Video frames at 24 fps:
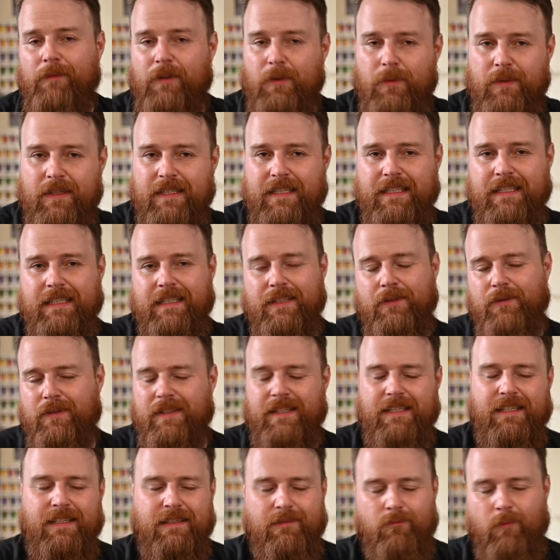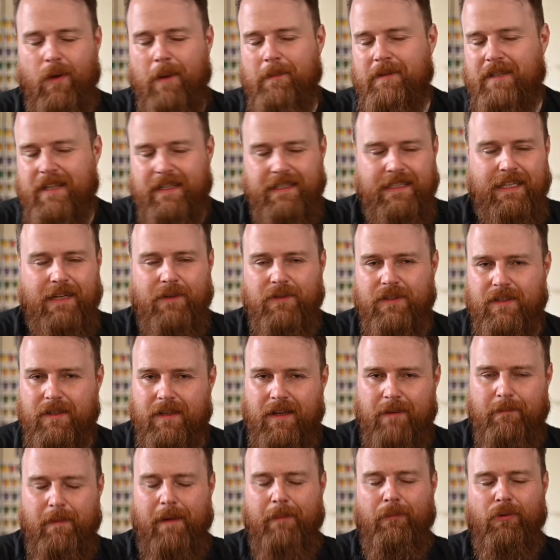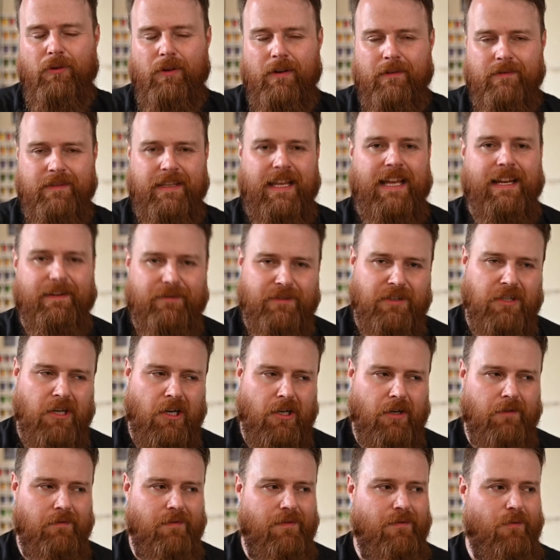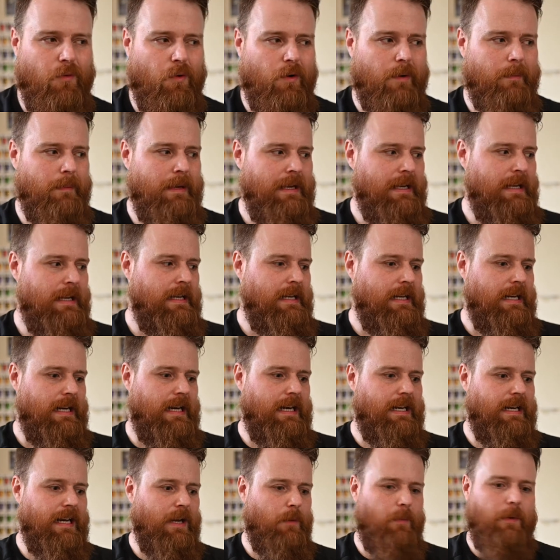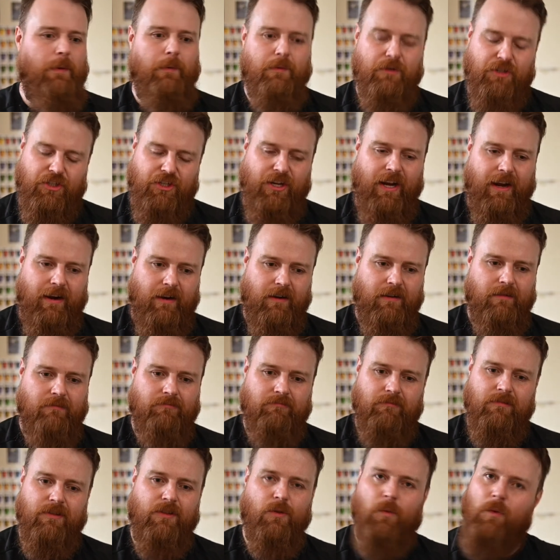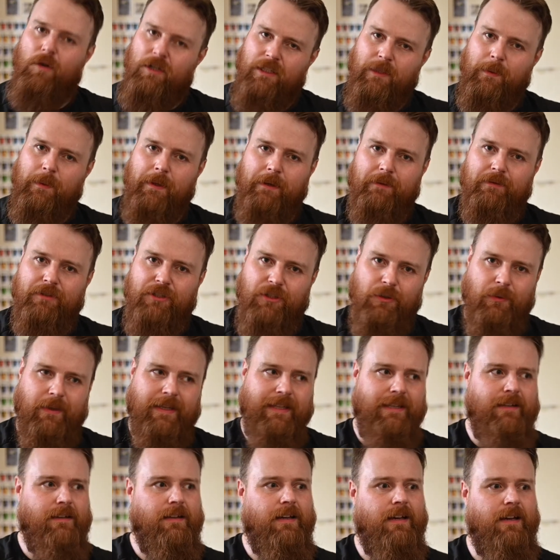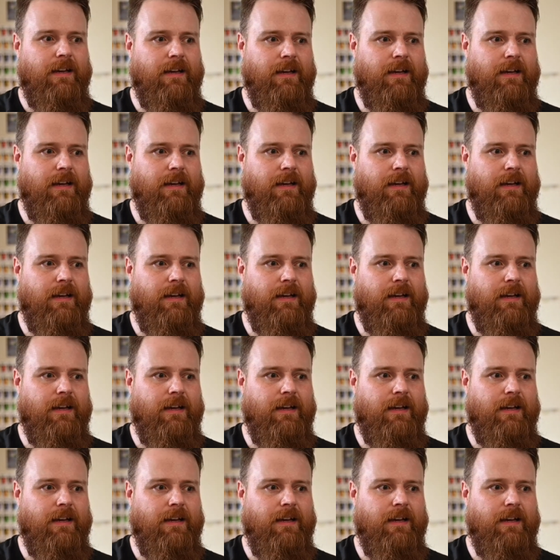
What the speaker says: There was this website that I was a member of, and they had a photography forum, and we would share the work that we were doing,